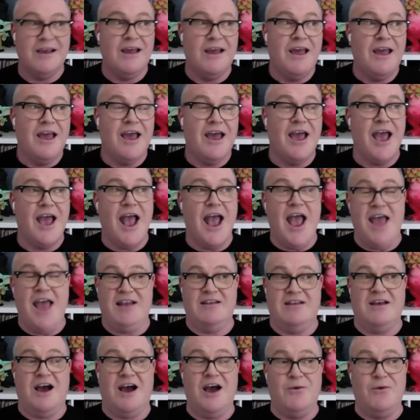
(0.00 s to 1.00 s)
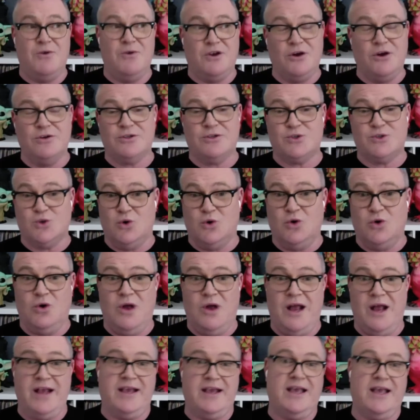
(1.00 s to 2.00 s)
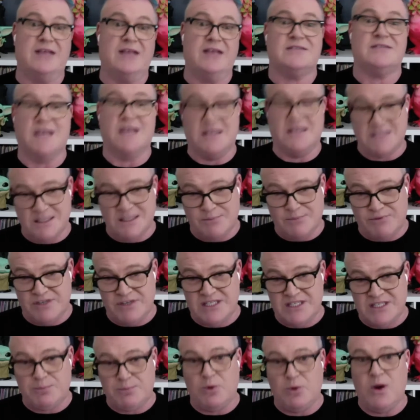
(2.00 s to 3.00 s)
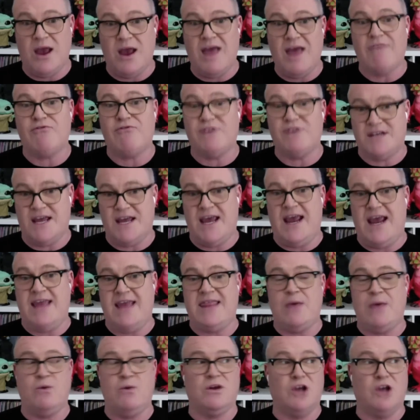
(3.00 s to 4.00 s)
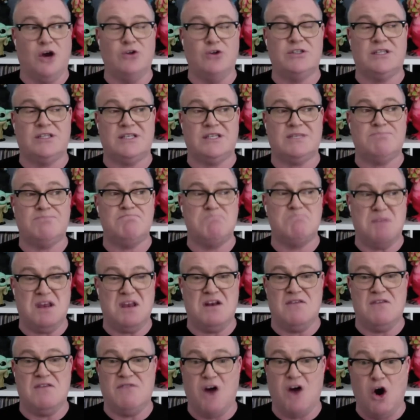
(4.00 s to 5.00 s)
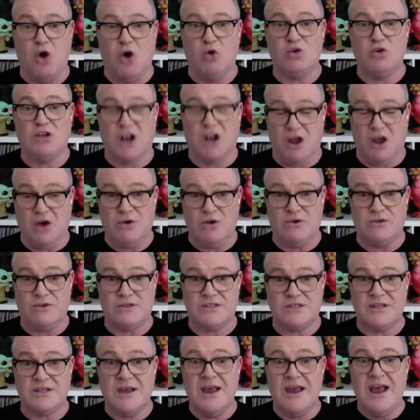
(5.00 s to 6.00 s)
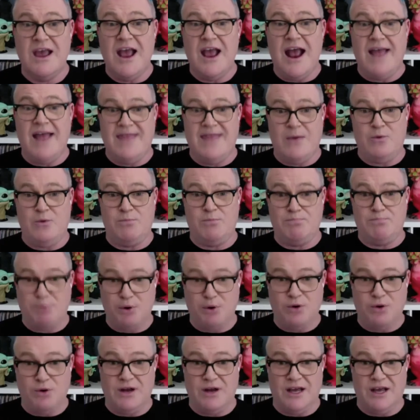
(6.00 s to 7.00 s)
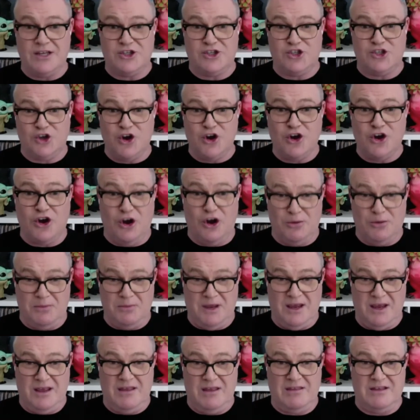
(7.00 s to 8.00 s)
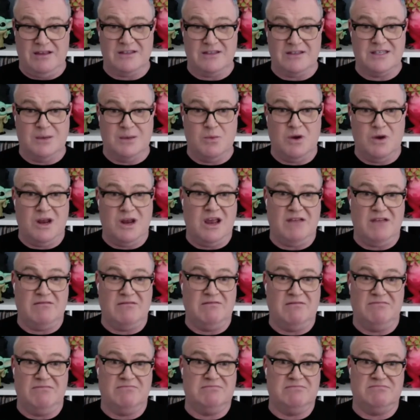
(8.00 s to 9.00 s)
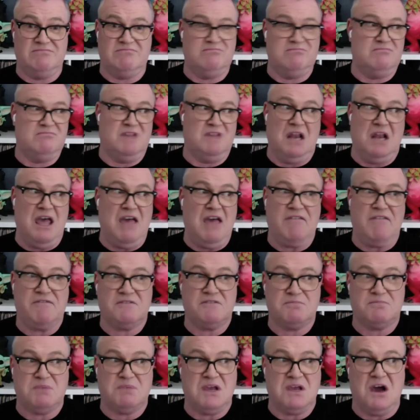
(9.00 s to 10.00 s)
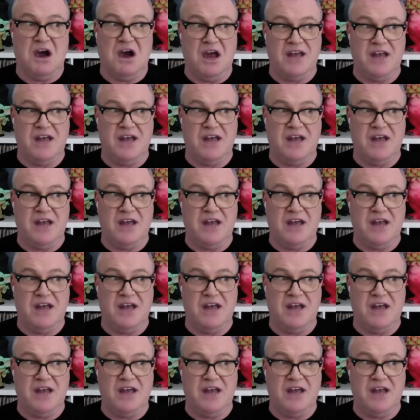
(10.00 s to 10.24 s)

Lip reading: And I would go to school and get sent to the principal every day, and they would go to this bin of old clothes, and they would put a shirt on me that someone had left behind in the gym.